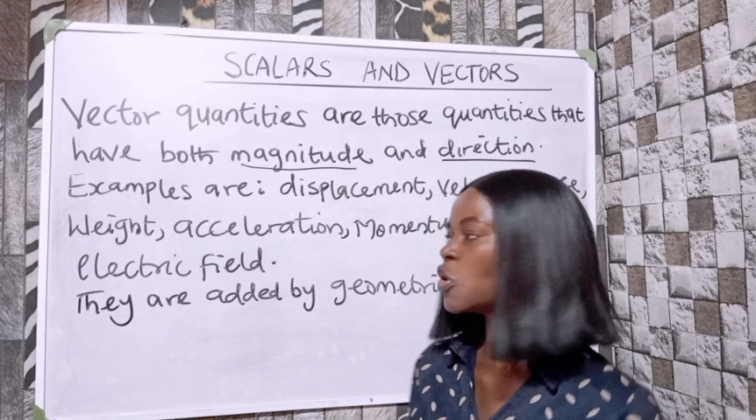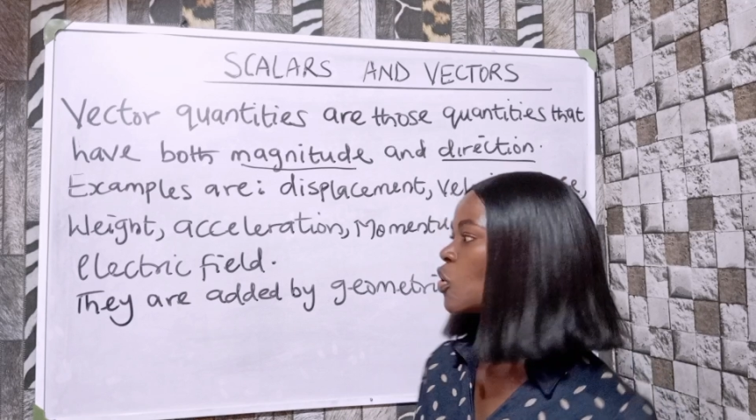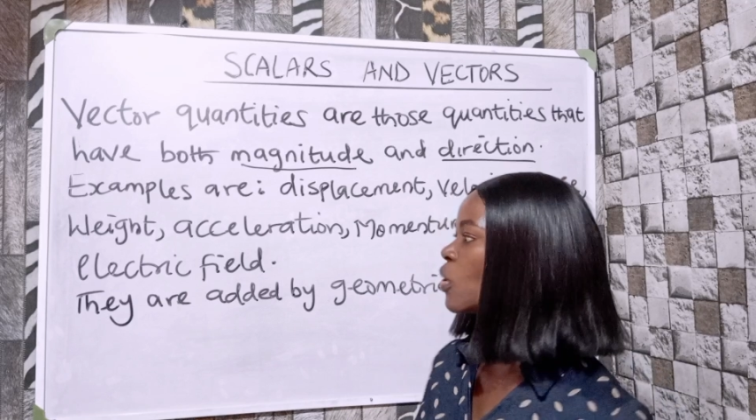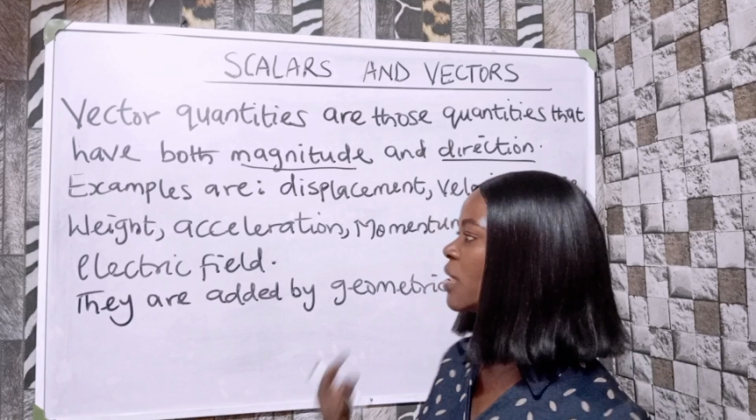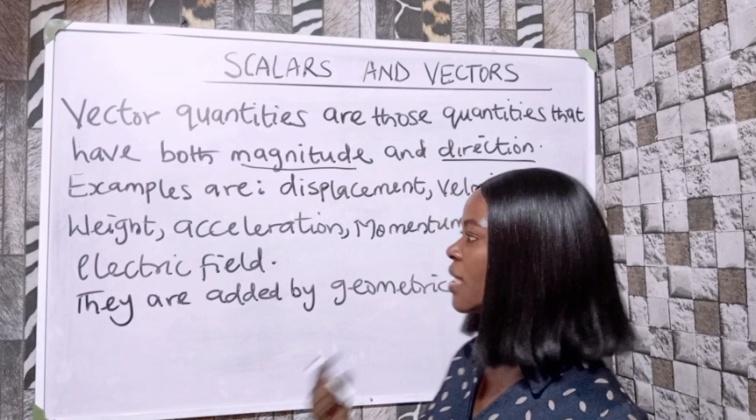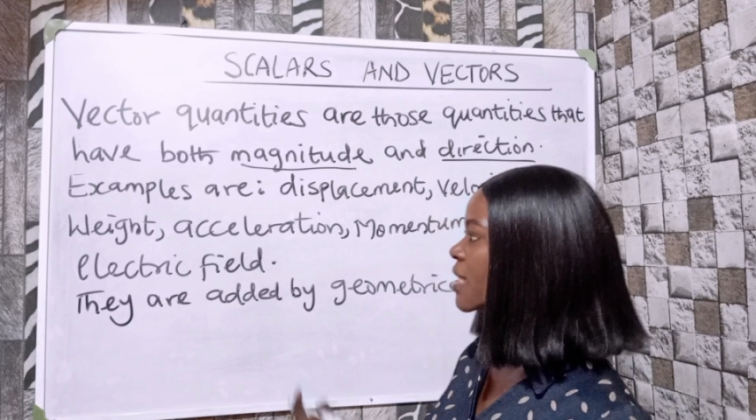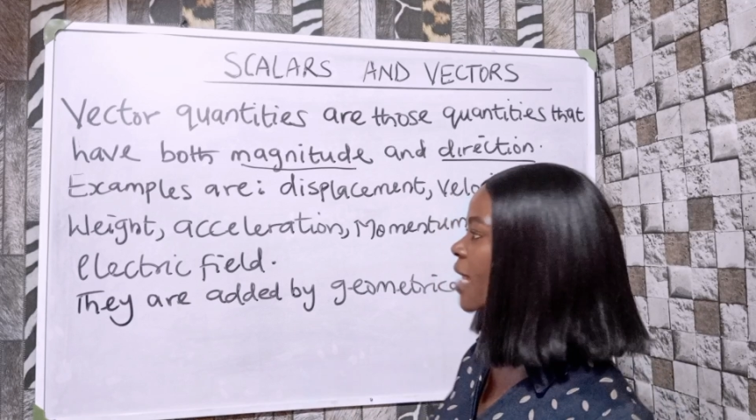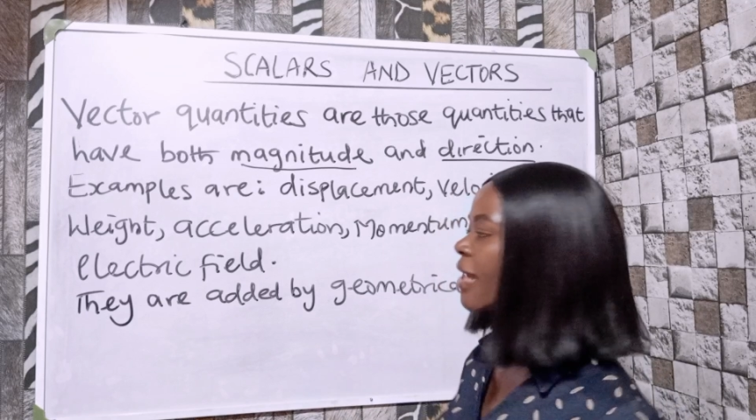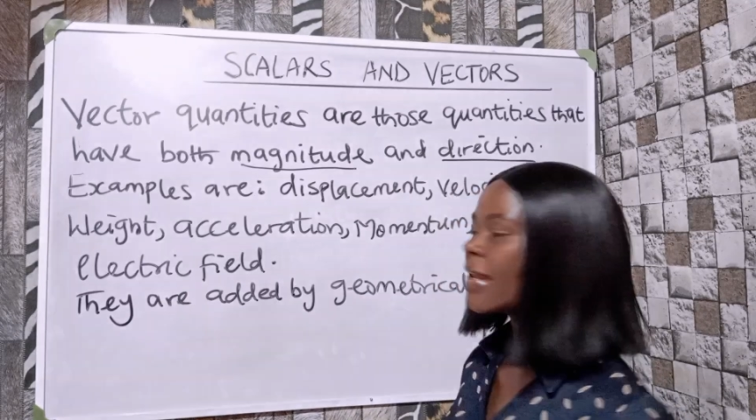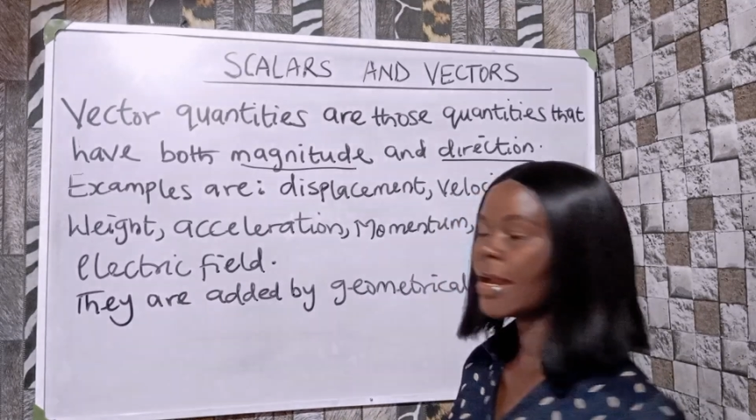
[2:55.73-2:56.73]
So
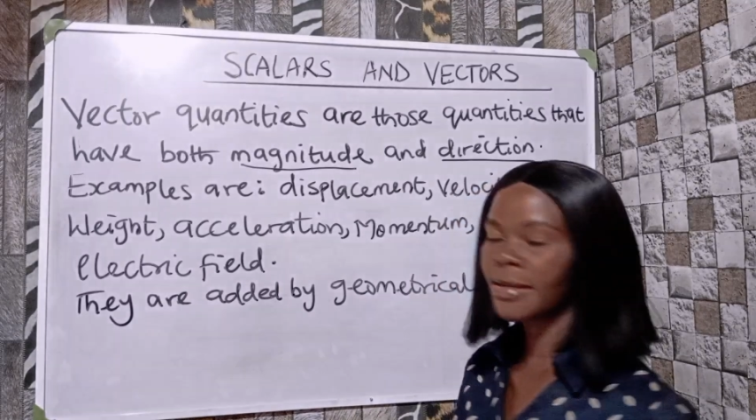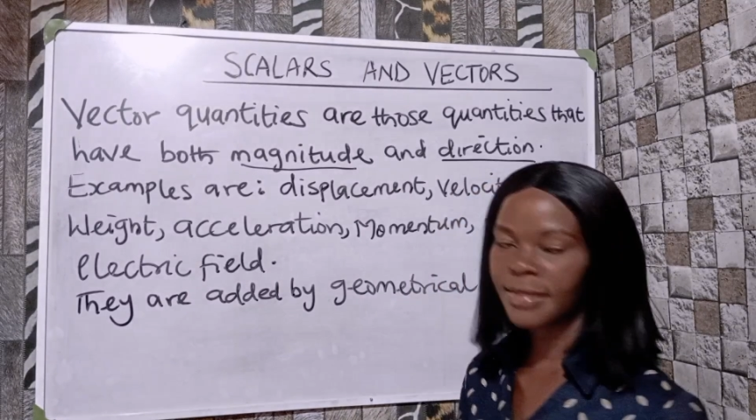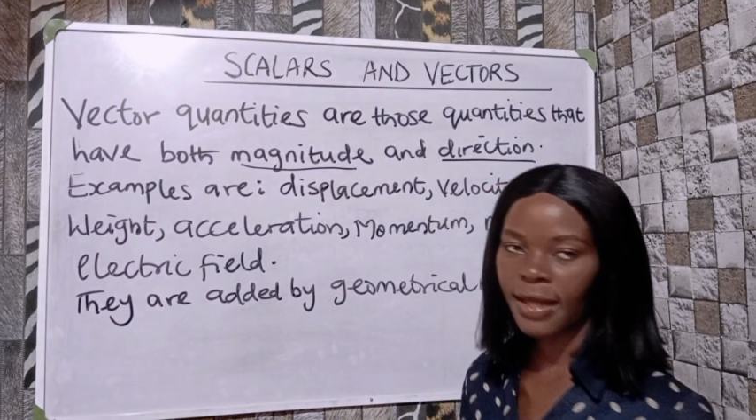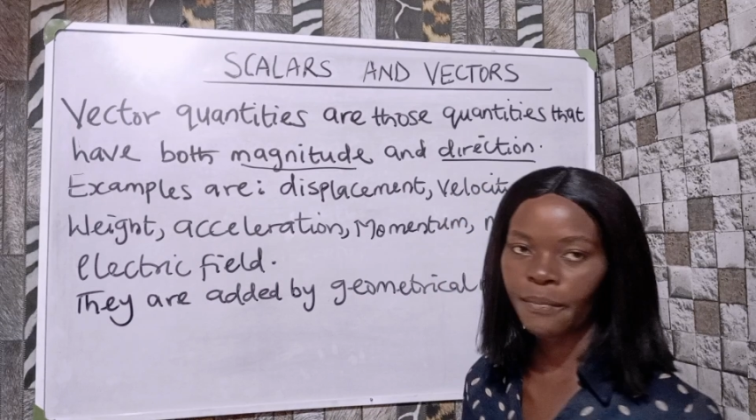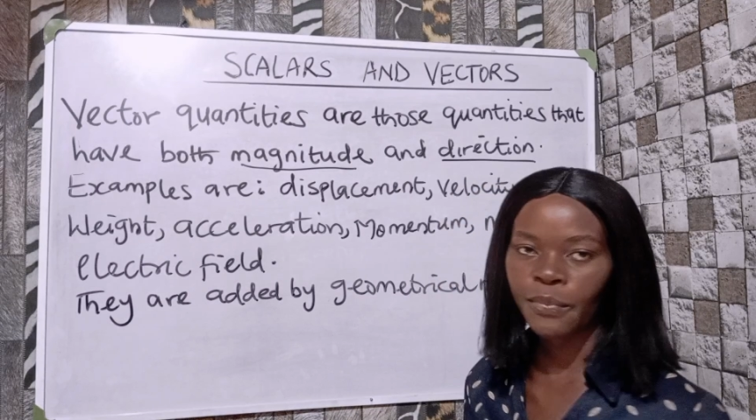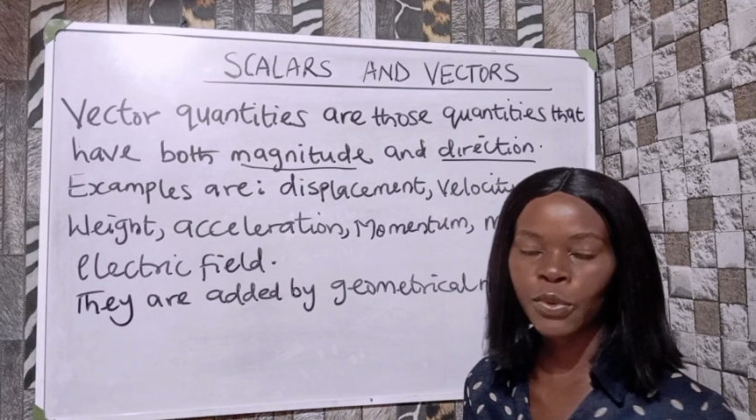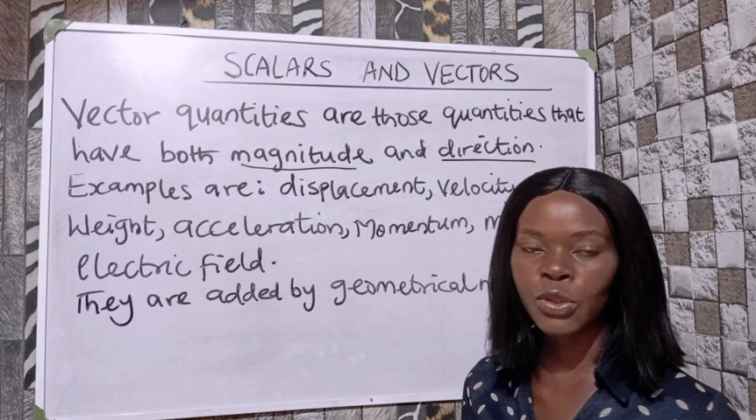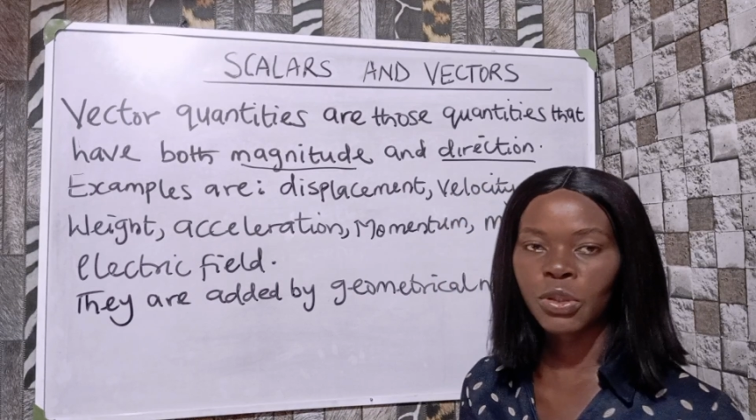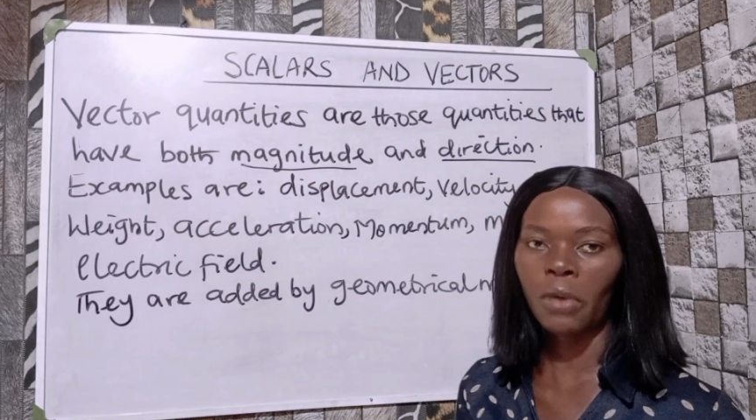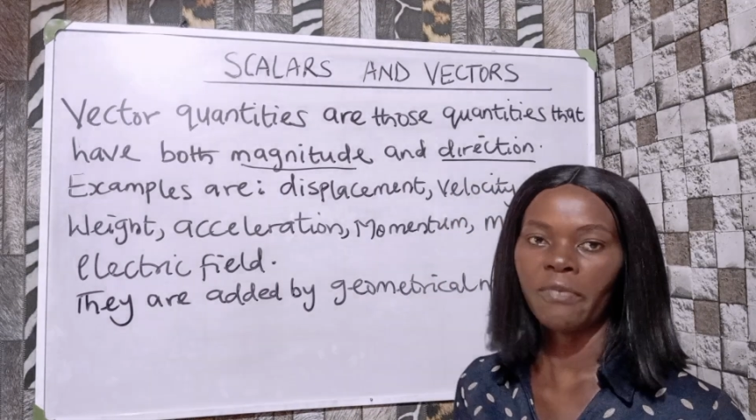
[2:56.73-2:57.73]
these are the
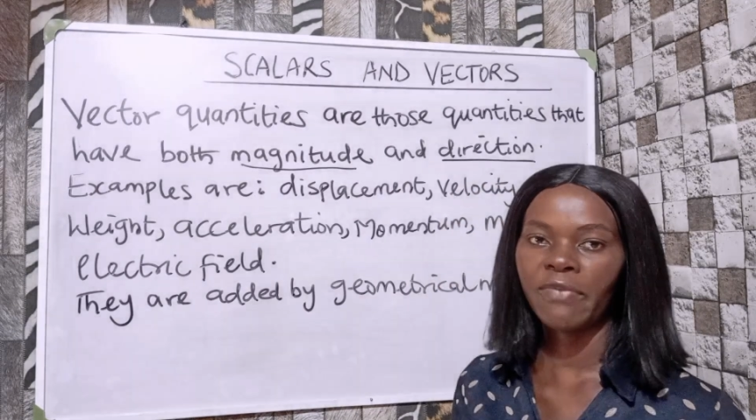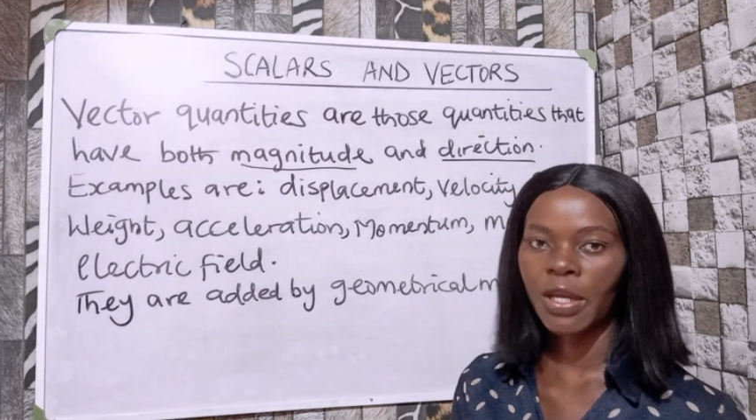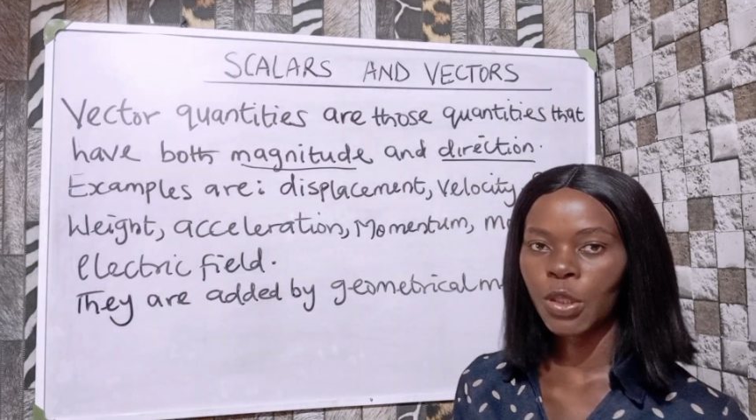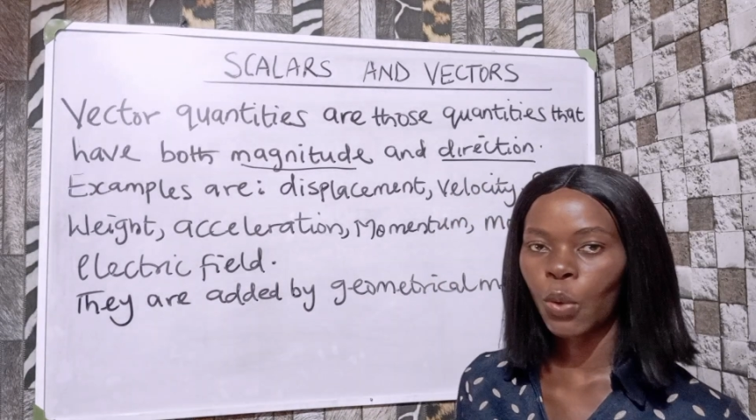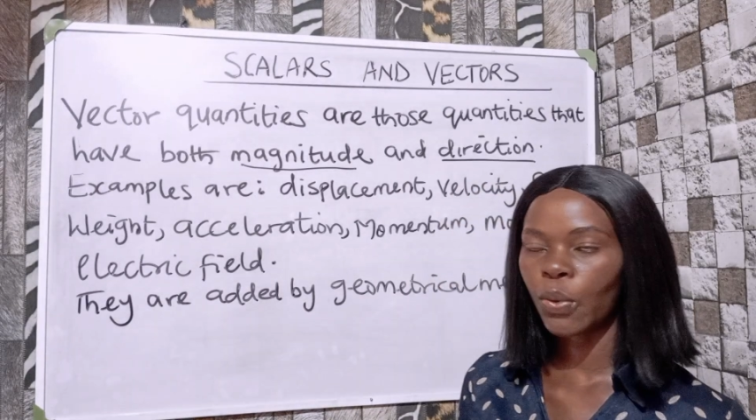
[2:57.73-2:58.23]
examples of vector